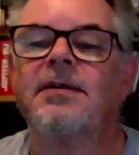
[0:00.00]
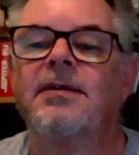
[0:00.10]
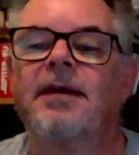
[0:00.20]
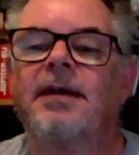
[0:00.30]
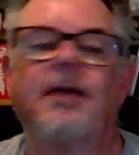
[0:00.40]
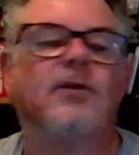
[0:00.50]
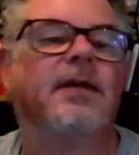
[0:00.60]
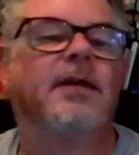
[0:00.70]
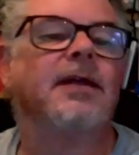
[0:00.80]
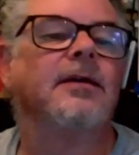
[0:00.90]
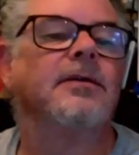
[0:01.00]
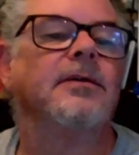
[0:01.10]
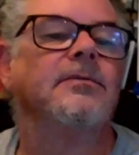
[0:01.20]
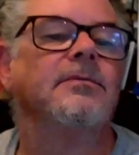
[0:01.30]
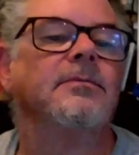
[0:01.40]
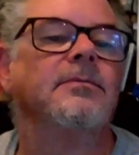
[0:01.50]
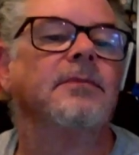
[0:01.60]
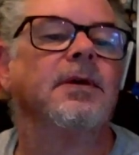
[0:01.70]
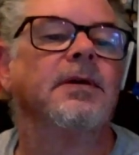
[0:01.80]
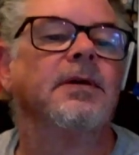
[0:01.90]
and over here
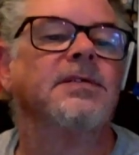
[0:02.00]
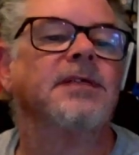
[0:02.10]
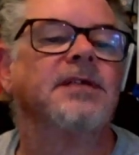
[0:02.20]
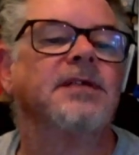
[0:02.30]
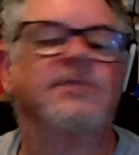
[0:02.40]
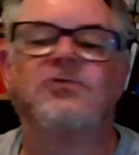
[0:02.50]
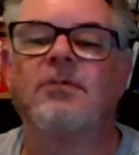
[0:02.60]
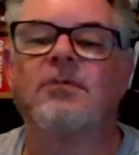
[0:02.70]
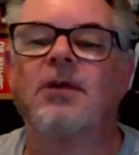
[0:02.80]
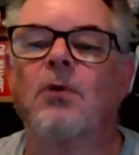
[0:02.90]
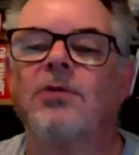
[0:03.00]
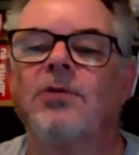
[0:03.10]
6 for tremolo